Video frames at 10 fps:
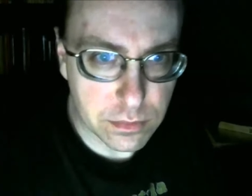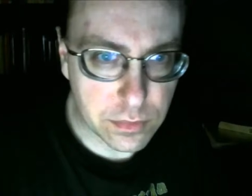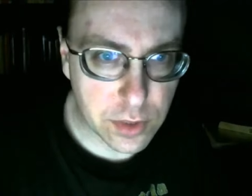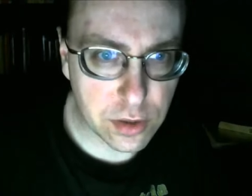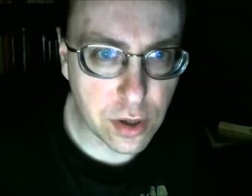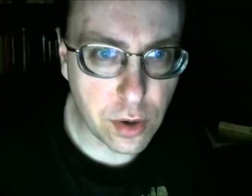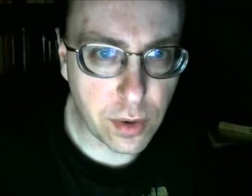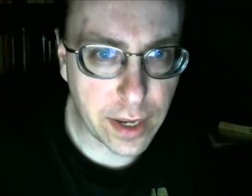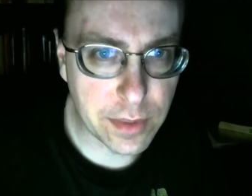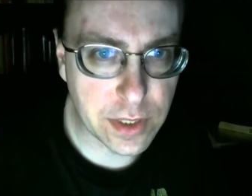can
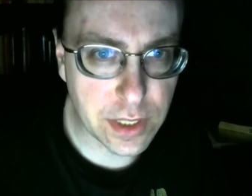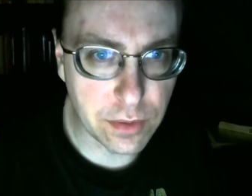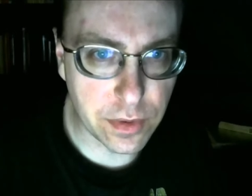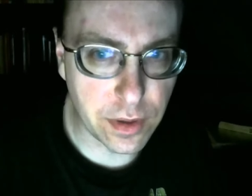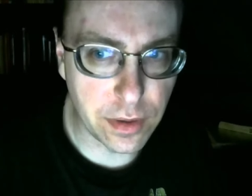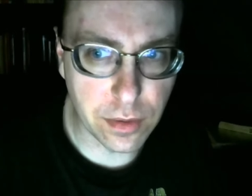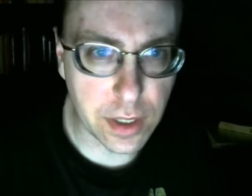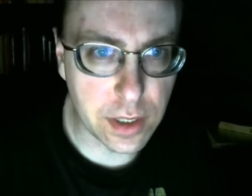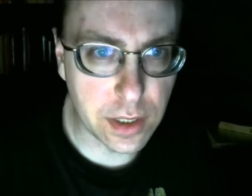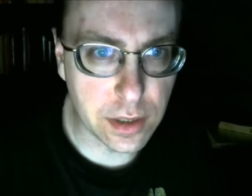cohabitate with other
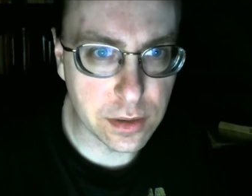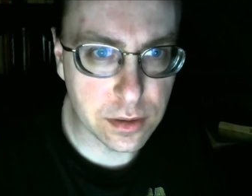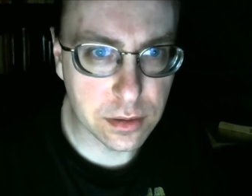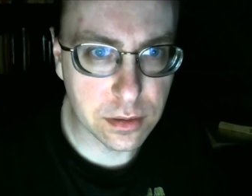ideas.